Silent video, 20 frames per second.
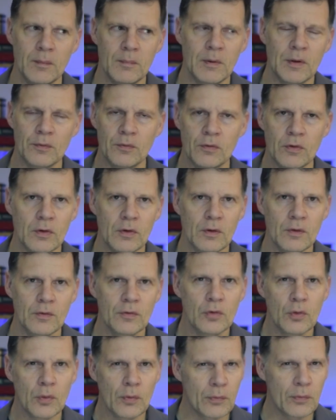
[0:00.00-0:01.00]
about
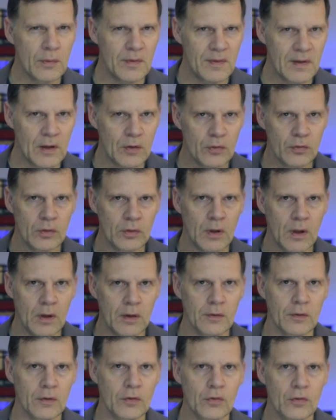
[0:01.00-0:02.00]
$2,000 or
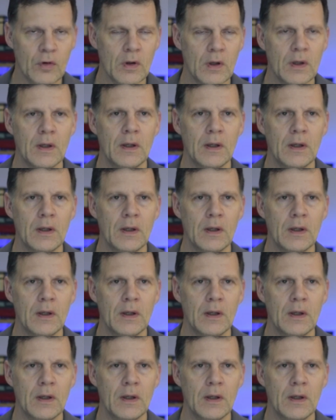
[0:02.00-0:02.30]
$3,000.